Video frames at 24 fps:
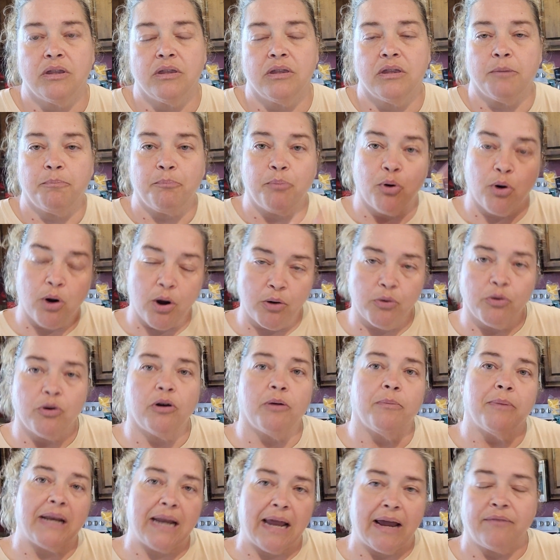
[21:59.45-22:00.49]
The
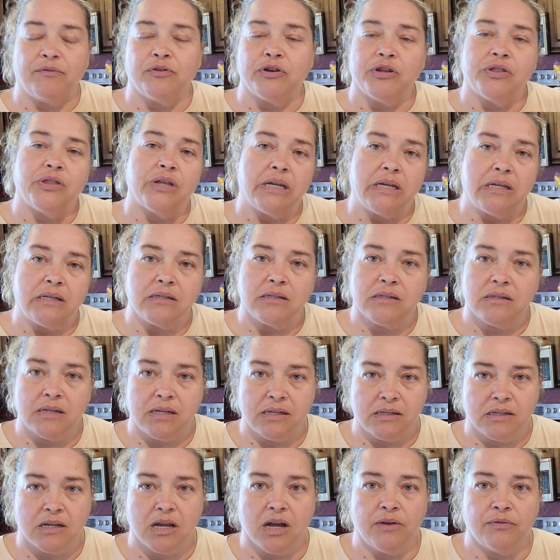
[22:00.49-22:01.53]
program and everything
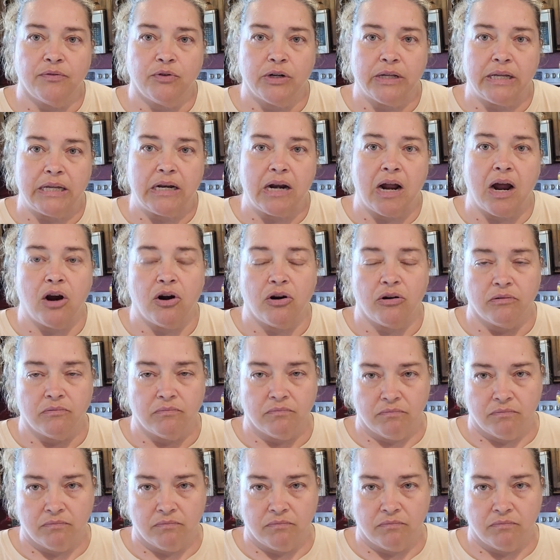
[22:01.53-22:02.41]
is covered in our